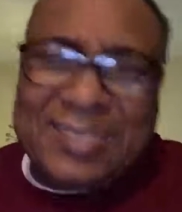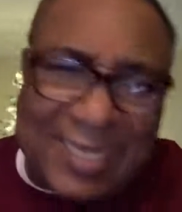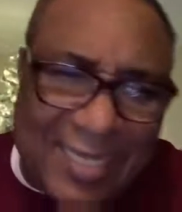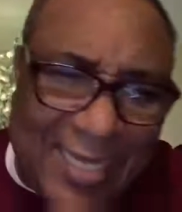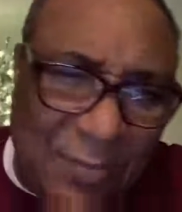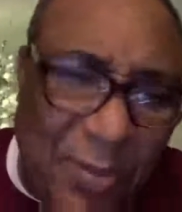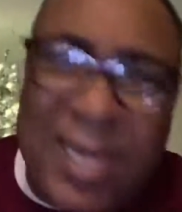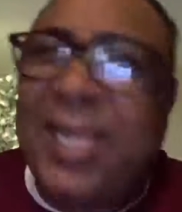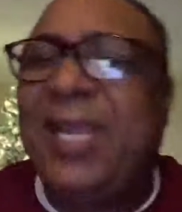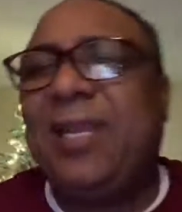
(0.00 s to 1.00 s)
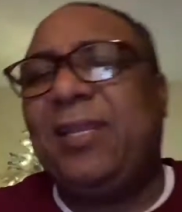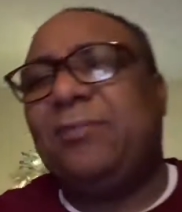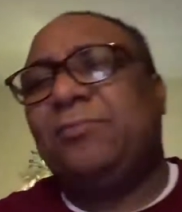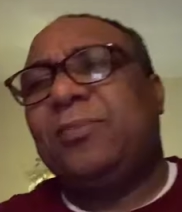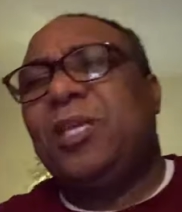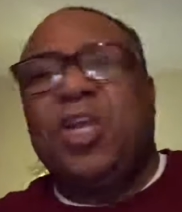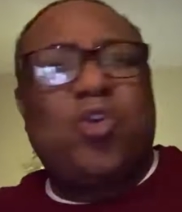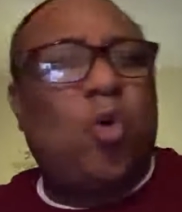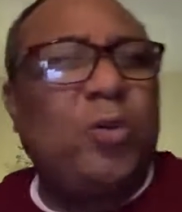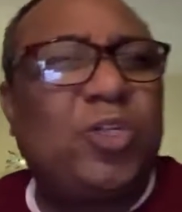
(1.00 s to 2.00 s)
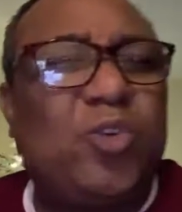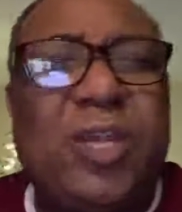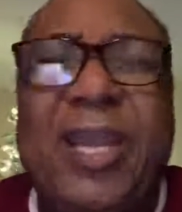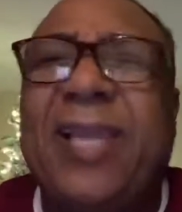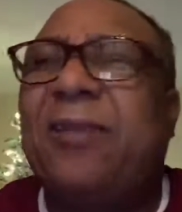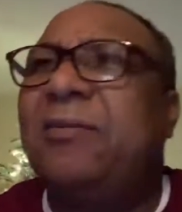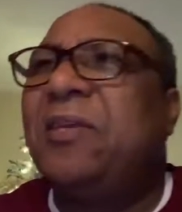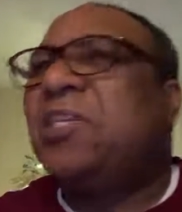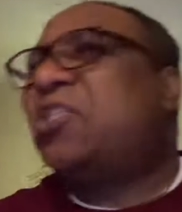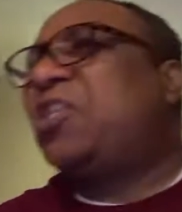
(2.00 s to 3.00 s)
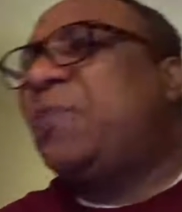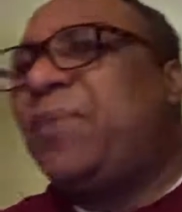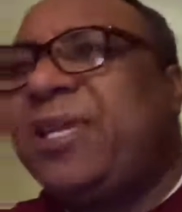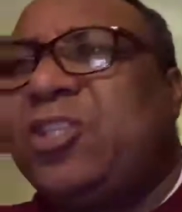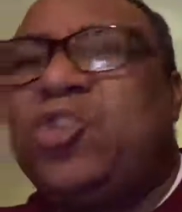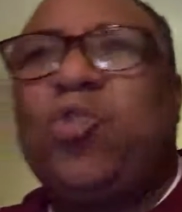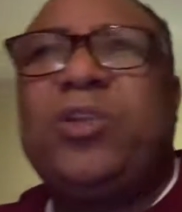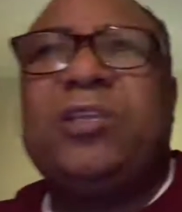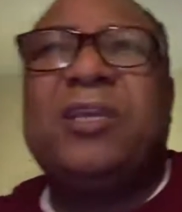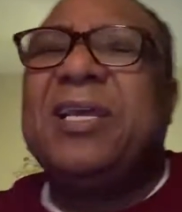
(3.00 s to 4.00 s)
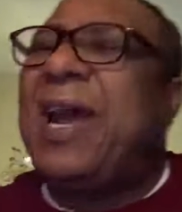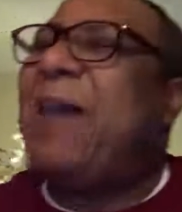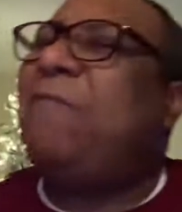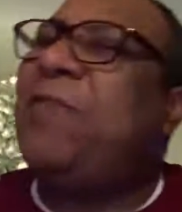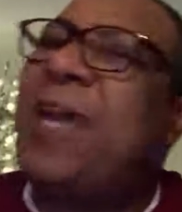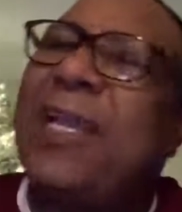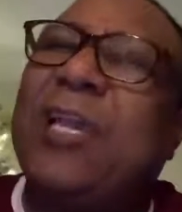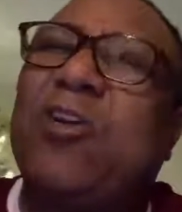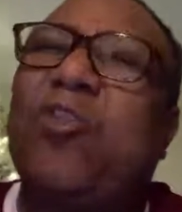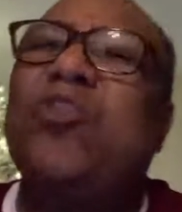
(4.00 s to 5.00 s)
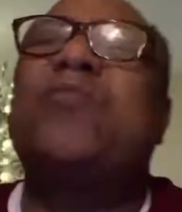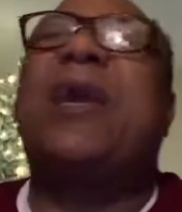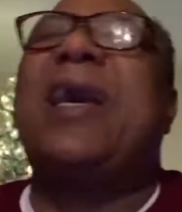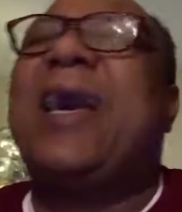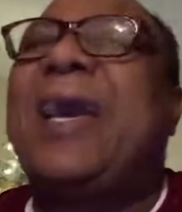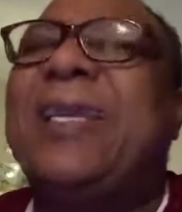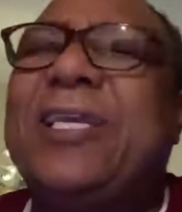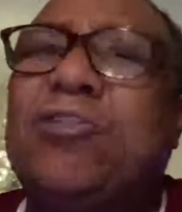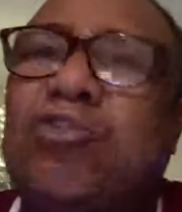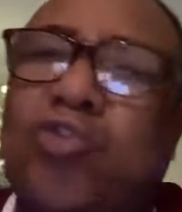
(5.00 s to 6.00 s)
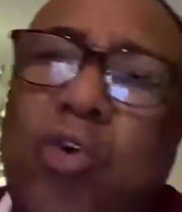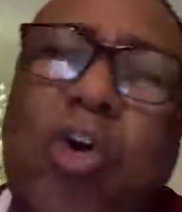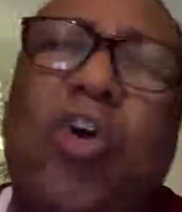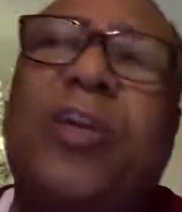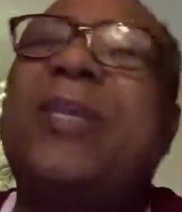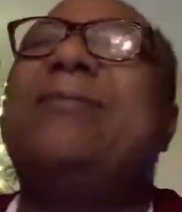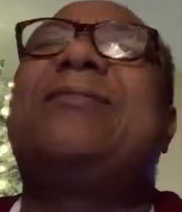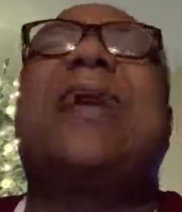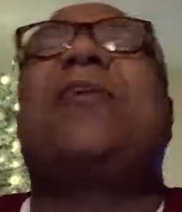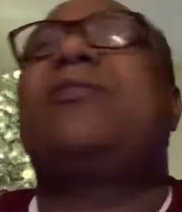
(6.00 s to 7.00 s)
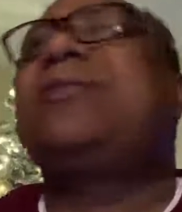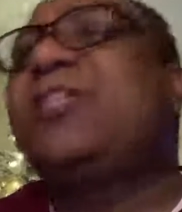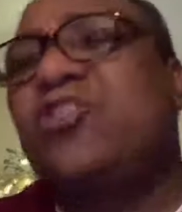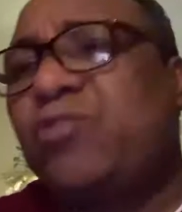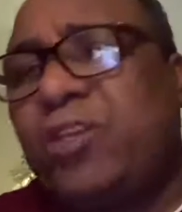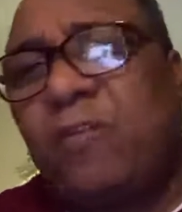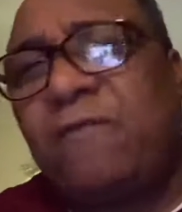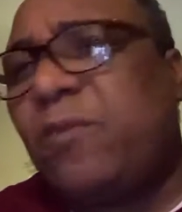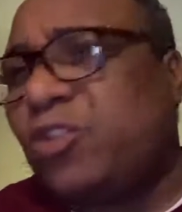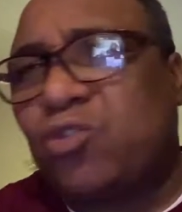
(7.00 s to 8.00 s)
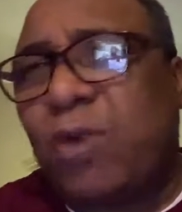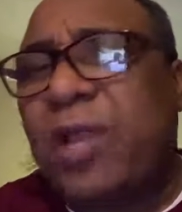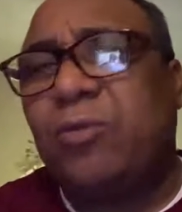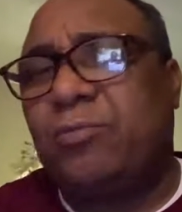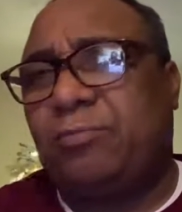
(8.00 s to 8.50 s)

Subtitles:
an independent candidate, going to neck, sleeping in Todi. I can close my eye and draw the entire district of Montserrado.